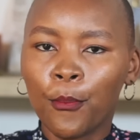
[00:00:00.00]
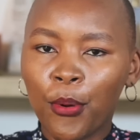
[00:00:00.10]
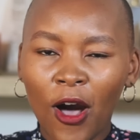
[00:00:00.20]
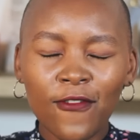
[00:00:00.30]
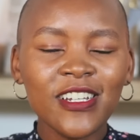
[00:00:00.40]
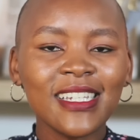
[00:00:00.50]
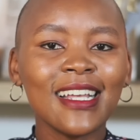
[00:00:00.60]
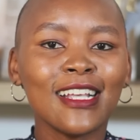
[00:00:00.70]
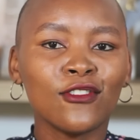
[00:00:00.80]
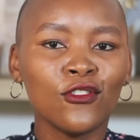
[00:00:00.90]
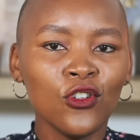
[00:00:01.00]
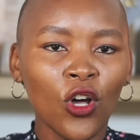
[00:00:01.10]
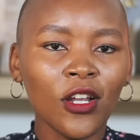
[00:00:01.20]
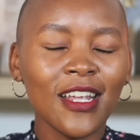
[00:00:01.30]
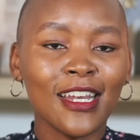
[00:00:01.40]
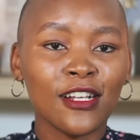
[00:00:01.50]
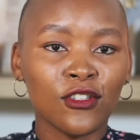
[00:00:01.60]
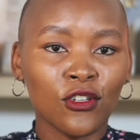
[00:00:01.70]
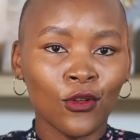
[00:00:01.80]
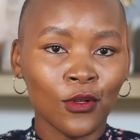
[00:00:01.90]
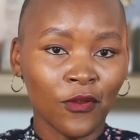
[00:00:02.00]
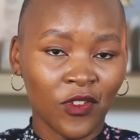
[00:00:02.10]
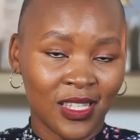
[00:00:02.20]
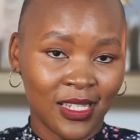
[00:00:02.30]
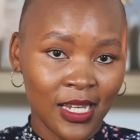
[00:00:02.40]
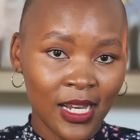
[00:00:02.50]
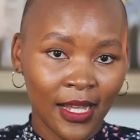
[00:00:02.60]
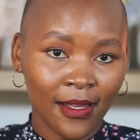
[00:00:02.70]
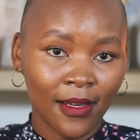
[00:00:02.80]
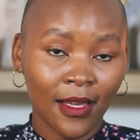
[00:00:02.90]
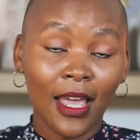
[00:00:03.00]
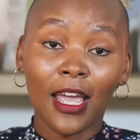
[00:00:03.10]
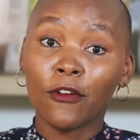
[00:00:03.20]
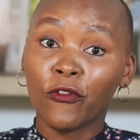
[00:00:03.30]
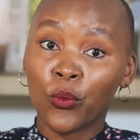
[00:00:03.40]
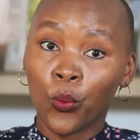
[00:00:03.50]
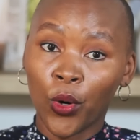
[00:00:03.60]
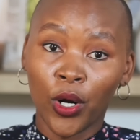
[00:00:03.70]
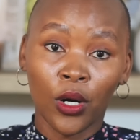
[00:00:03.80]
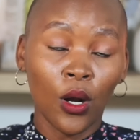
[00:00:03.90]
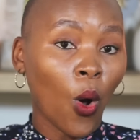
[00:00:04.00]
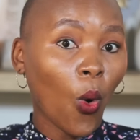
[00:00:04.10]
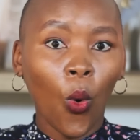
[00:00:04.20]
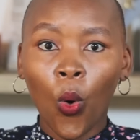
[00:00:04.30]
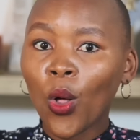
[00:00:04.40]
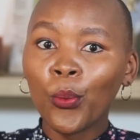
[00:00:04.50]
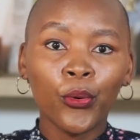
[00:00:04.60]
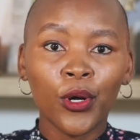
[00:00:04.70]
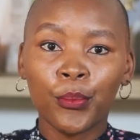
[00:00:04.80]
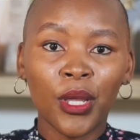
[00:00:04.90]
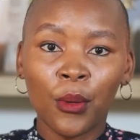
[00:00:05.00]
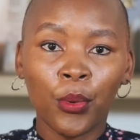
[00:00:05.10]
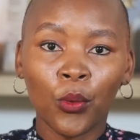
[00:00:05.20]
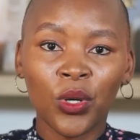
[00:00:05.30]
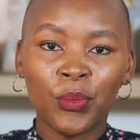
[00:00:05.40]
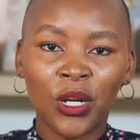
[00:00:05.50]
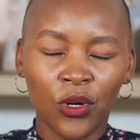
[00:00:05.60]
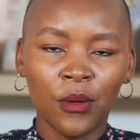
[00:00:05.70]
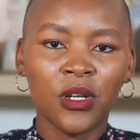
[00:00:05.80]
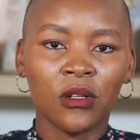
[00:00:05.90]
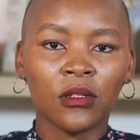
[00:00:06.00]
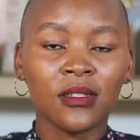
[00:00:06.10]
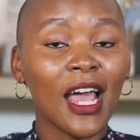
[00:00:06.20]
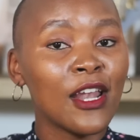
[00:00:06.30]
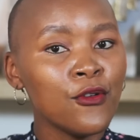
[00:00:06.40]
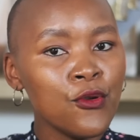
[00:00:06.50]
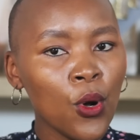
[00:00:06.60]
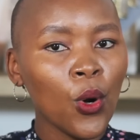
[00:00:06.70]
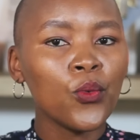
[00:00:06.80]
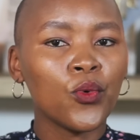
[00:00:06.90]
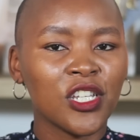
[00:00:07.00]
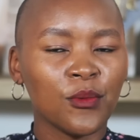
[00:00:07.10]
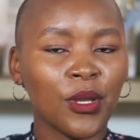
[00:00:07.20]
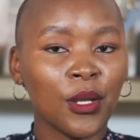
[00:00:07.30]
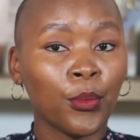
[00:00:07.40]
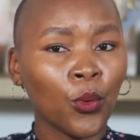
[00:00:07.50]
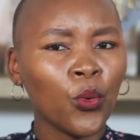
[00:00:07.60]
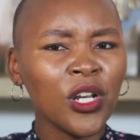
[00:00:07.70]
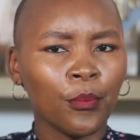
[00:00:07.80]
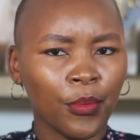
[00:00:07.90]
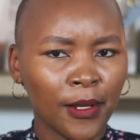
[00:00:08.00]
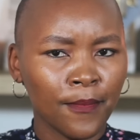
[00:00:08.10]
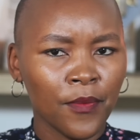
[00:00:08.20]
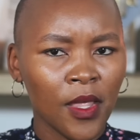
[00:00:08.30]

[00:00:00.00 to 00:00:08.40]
Poverty is not an excuse for stealing. If it were, all poor people would be criminals and no rich people would be.